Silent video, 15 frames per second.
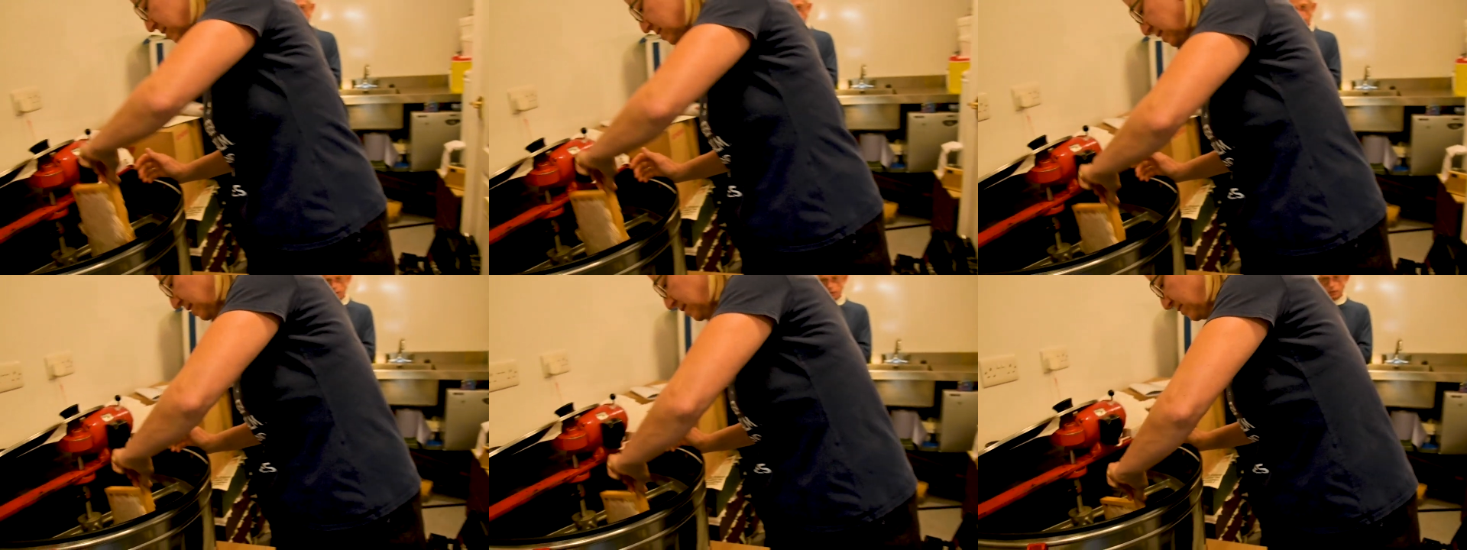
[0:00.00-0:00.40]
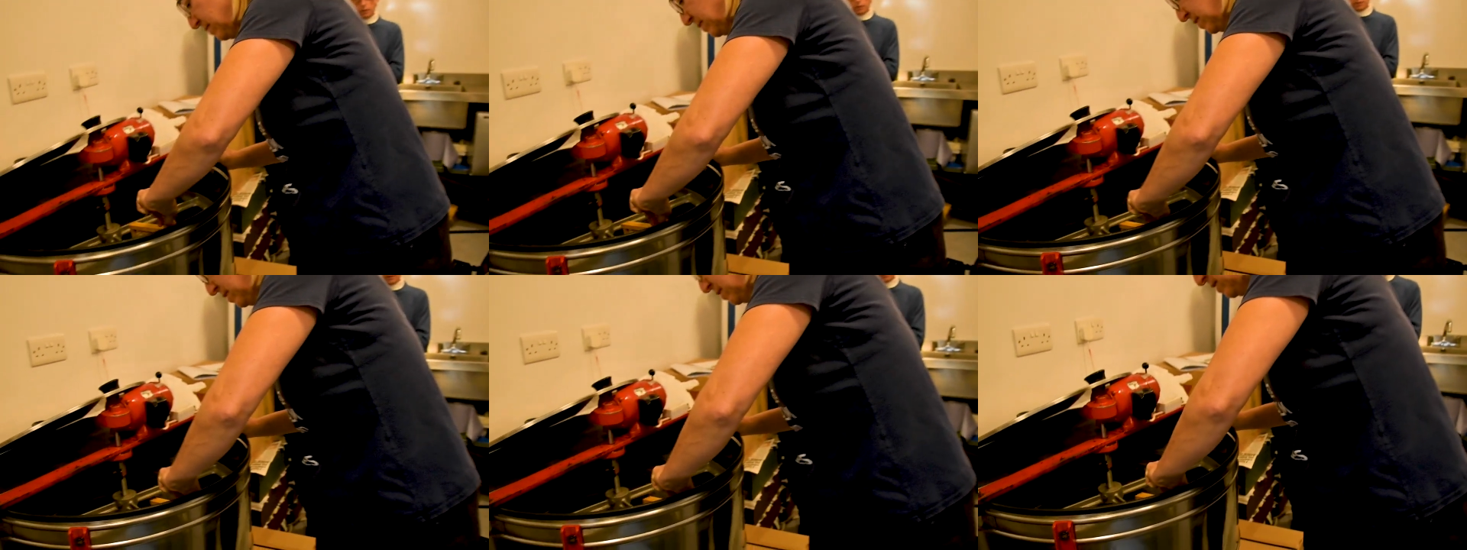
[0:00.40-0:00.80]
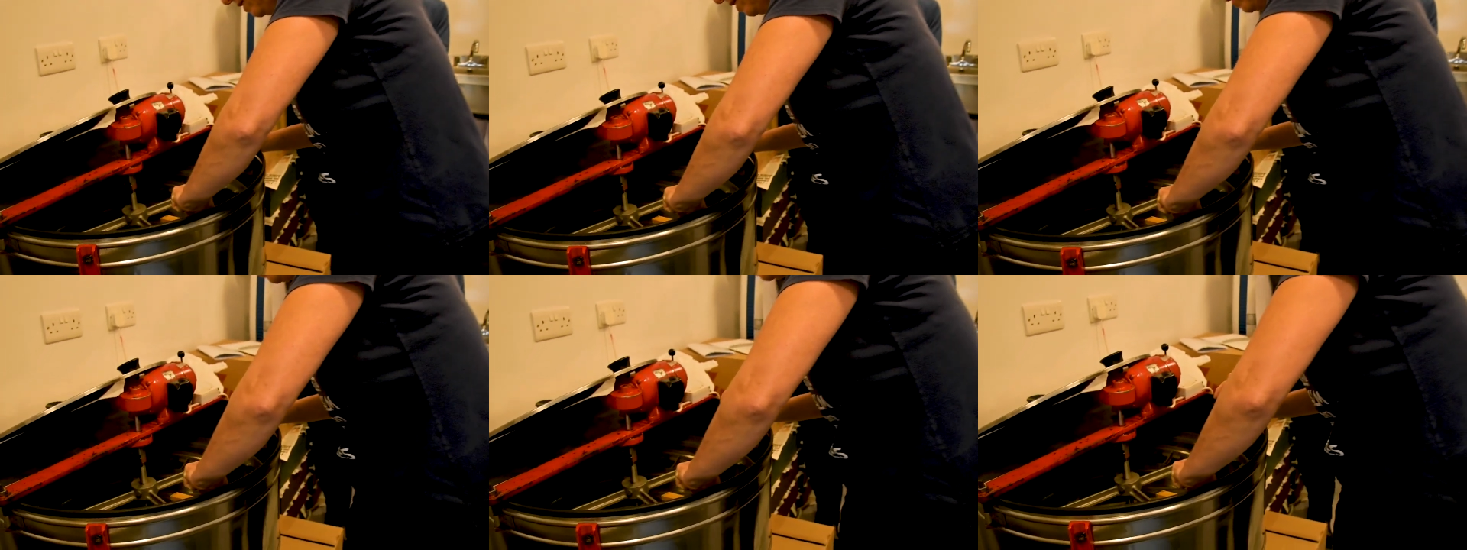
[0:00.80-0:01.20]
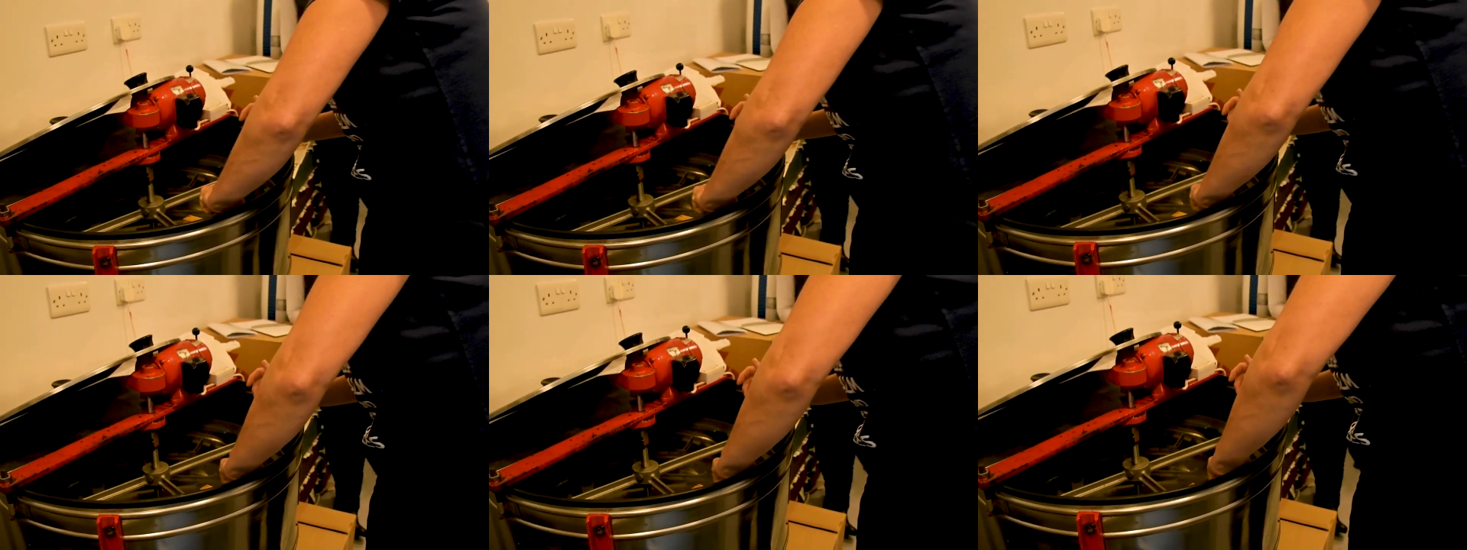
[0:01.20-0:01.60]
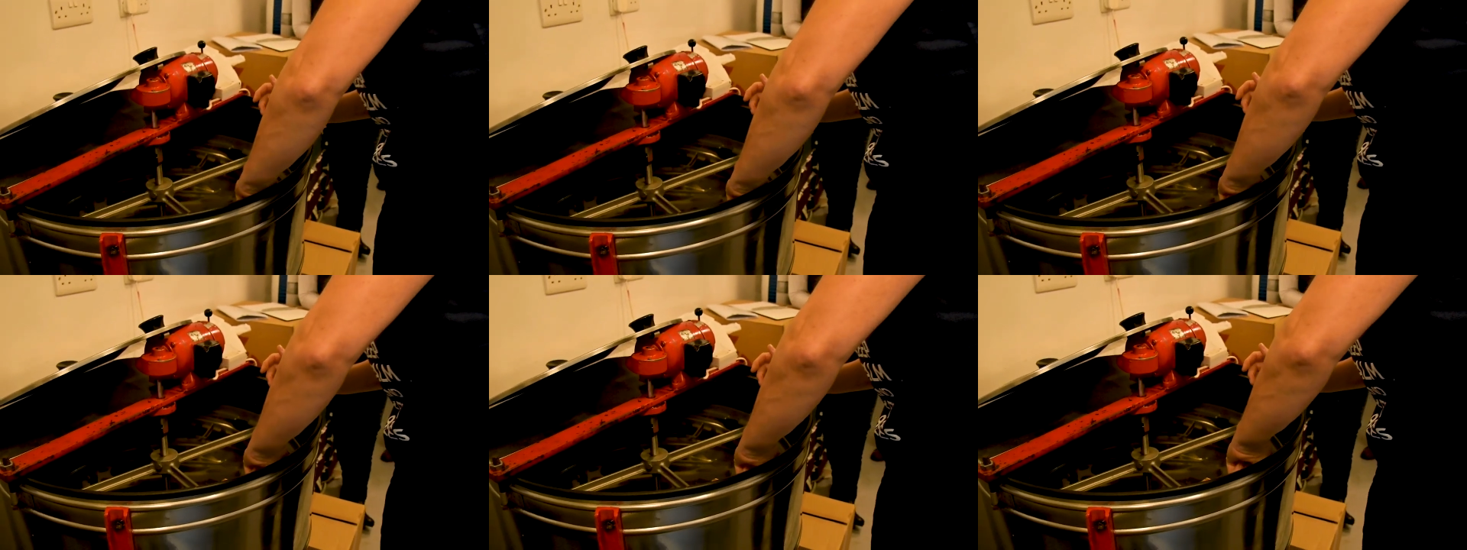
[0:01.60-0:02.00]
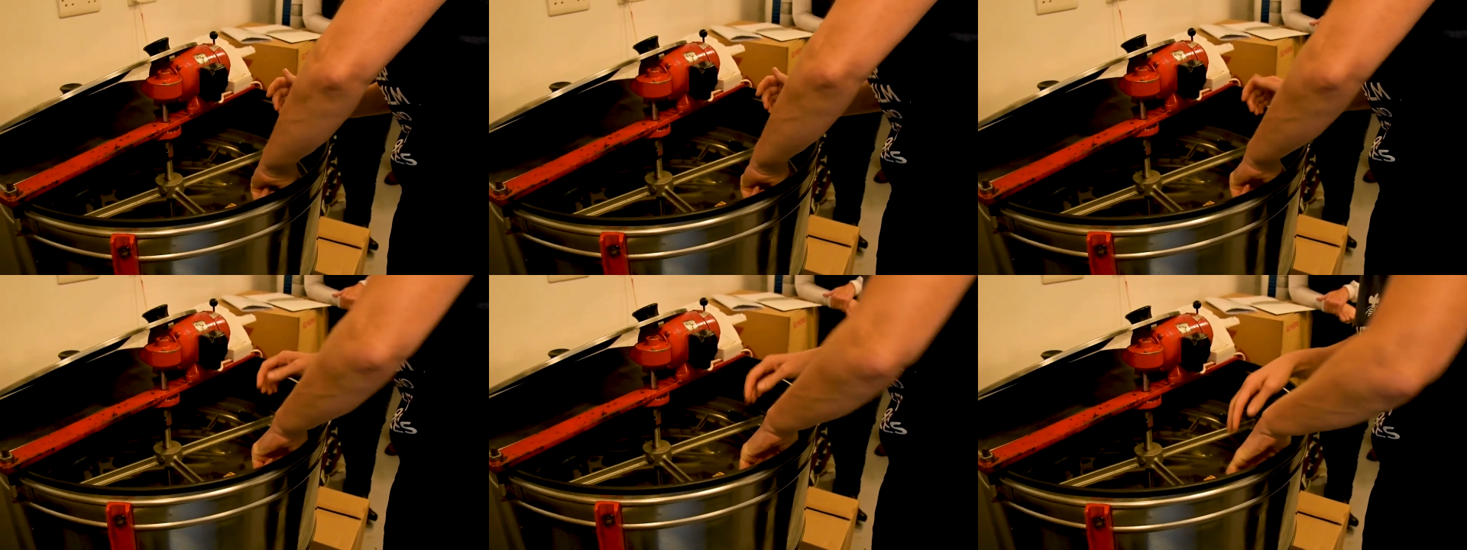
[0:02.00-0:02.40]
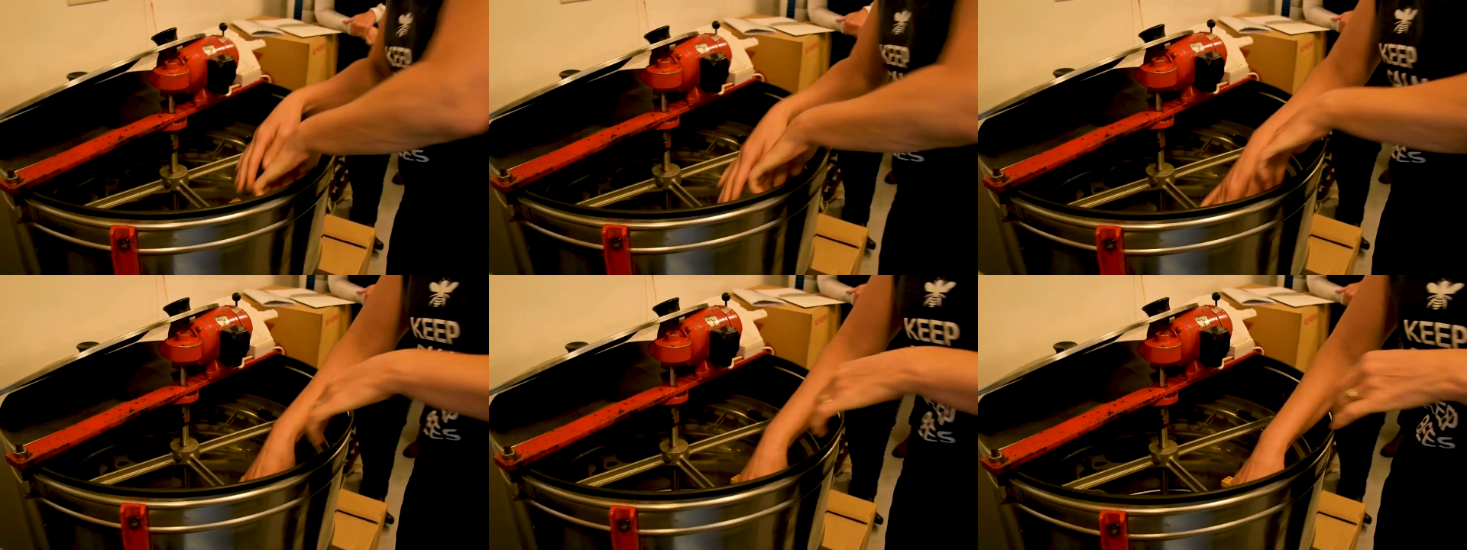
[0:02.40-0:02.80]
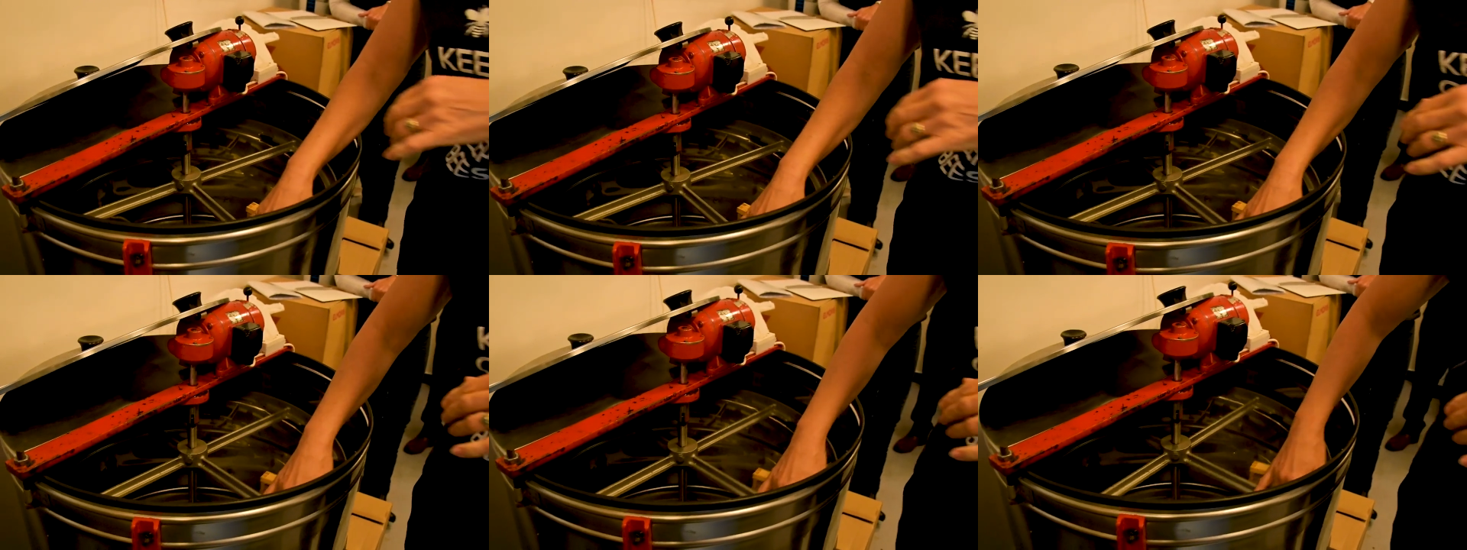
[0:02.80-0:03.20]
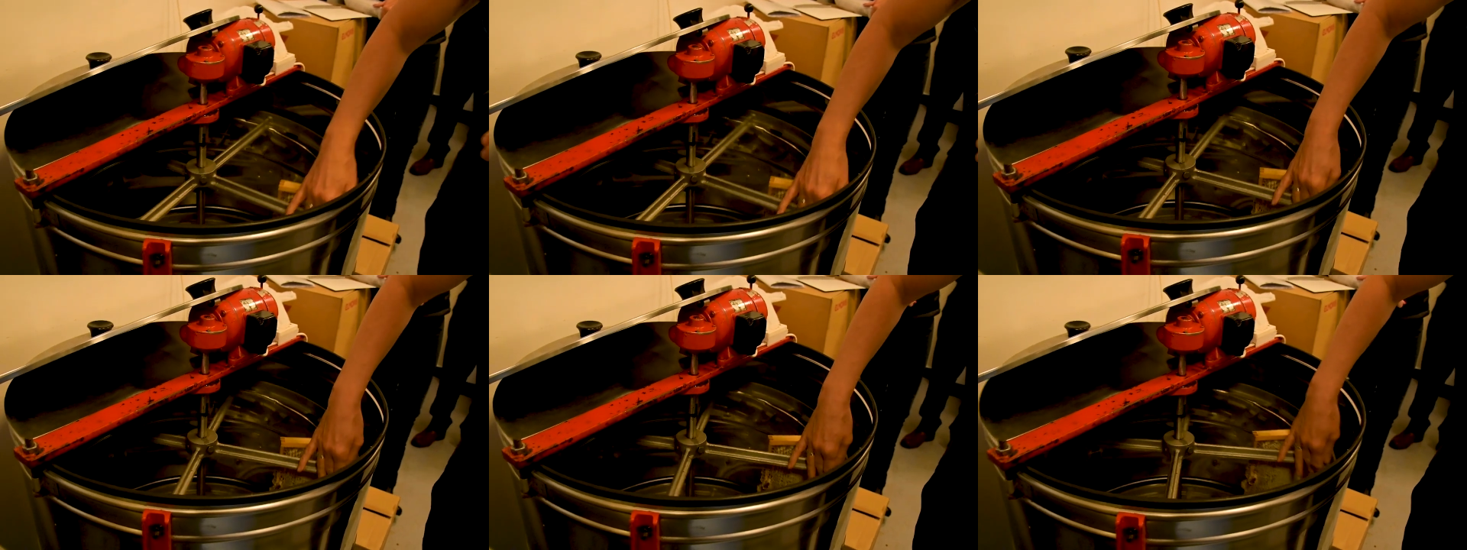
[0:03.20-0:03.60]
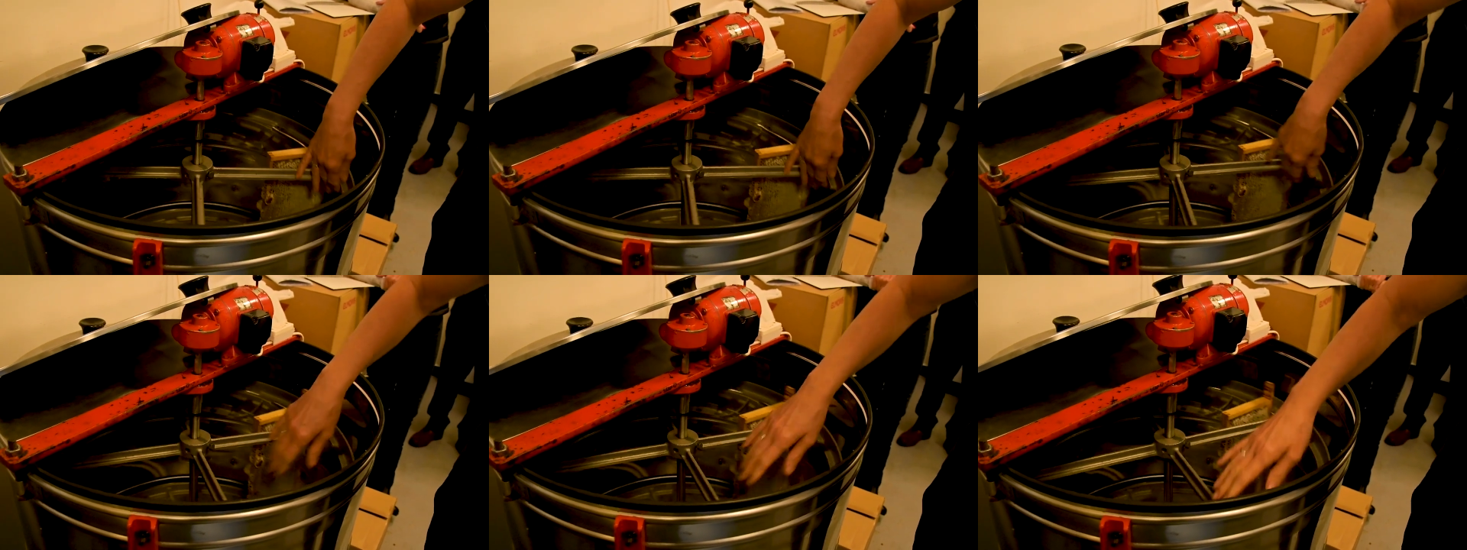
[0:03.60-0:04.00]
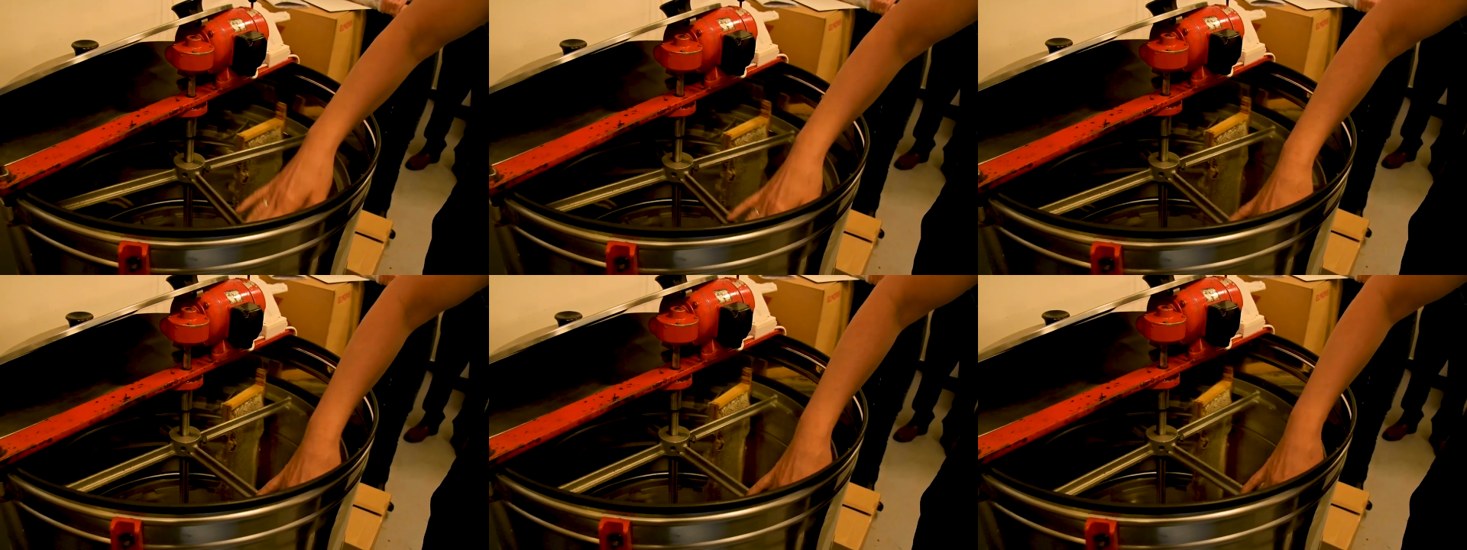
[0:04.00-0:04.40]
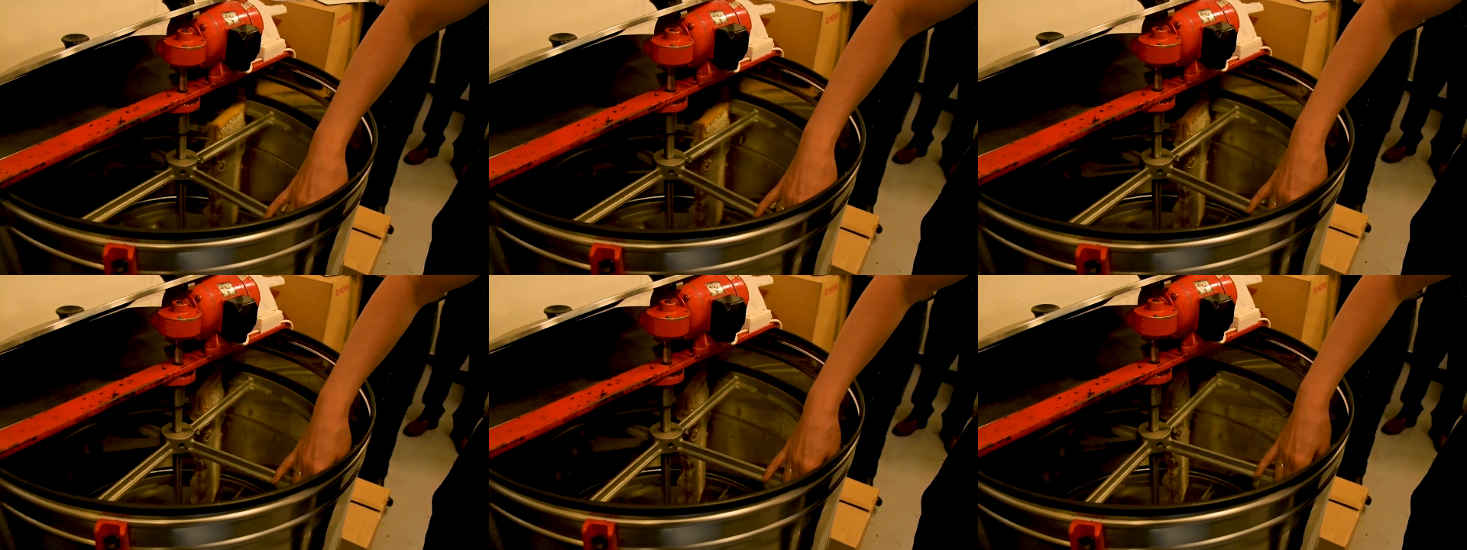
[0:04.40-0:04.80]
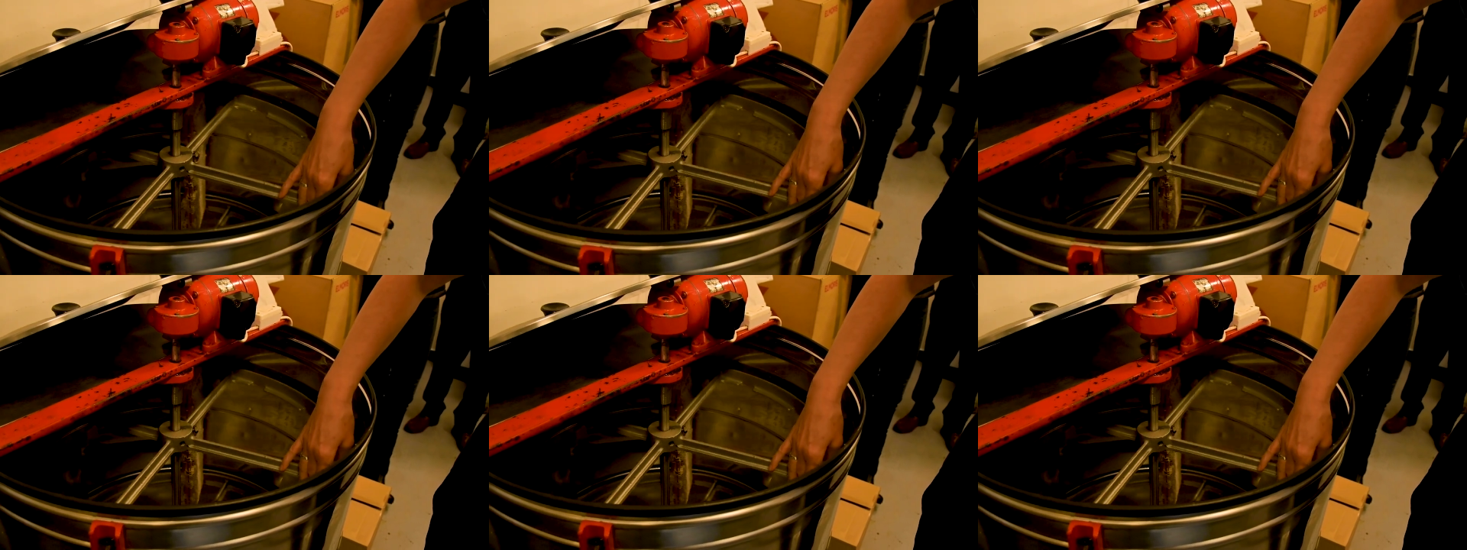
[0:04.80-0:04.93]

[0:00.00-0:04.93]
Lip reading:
Nobody's mouth can be seen.